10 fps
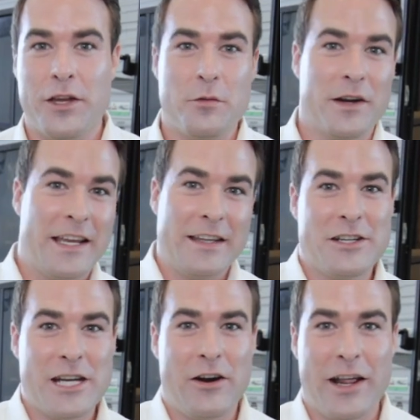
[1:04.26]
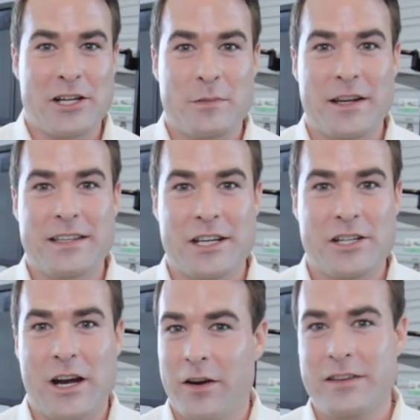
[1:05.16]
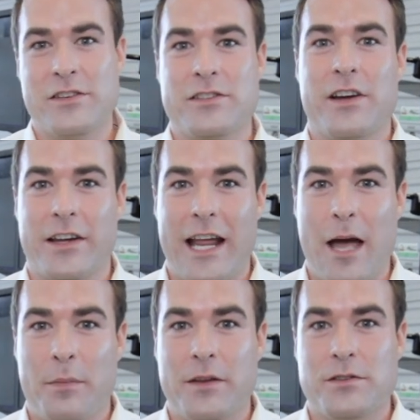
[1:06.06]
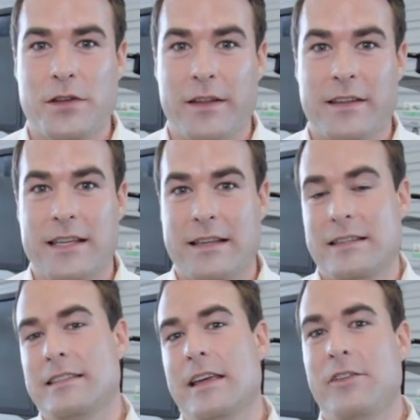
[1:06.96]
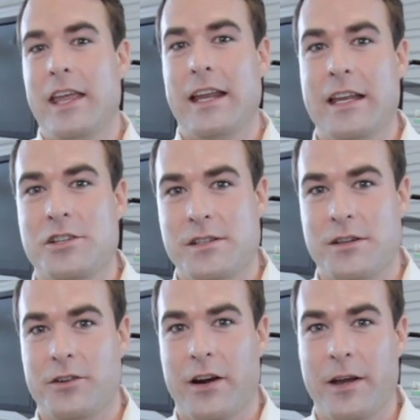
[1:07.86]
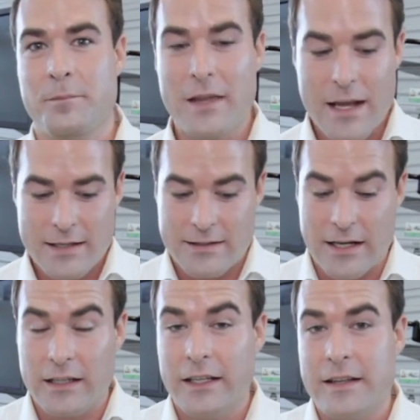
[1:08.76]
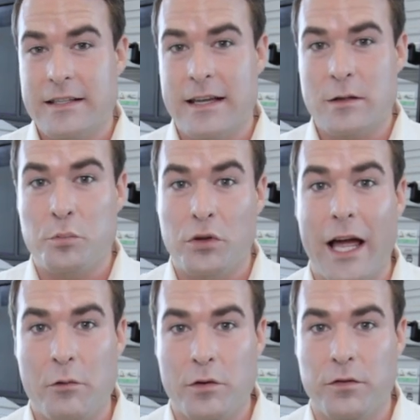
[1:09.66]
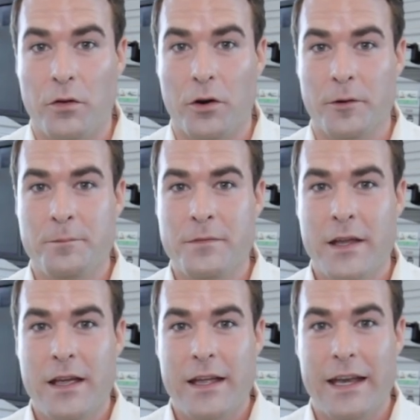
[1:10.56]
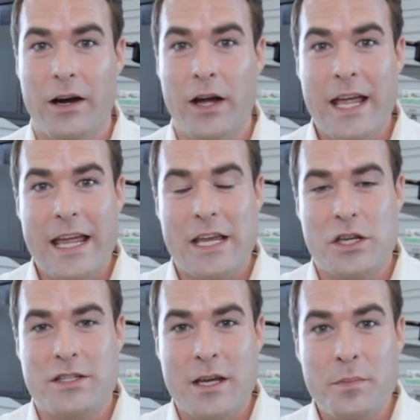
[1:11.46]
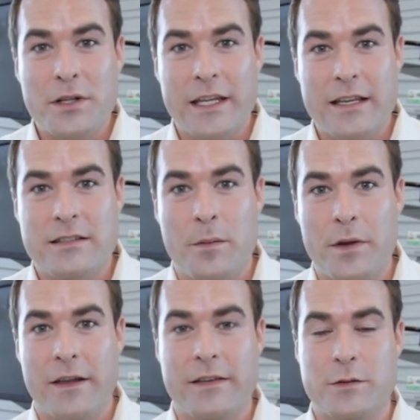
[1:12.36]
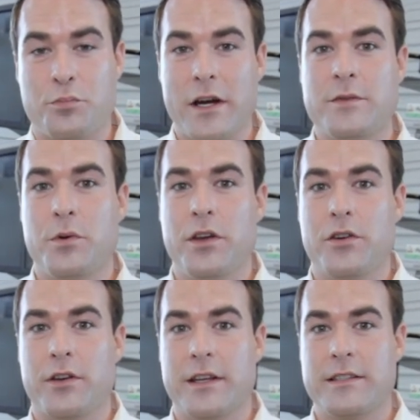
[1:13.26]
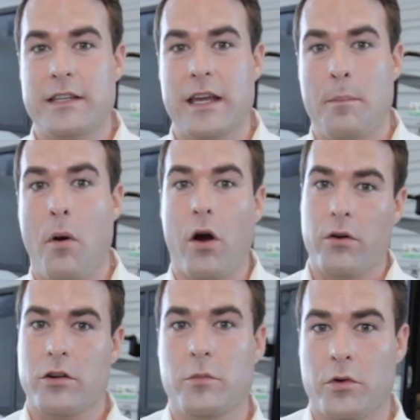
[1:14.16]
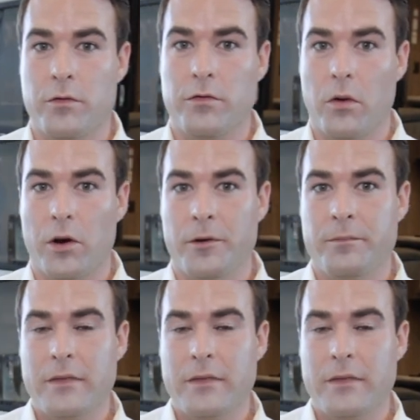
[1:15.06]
you want to get in the shower and actually be able to take a shower, it's just not going to happen in this unit. This has a 78 inch interior height. Secondly, this has a plywood floor. Now, typically in something at this price point, you're going to see a particle board floor,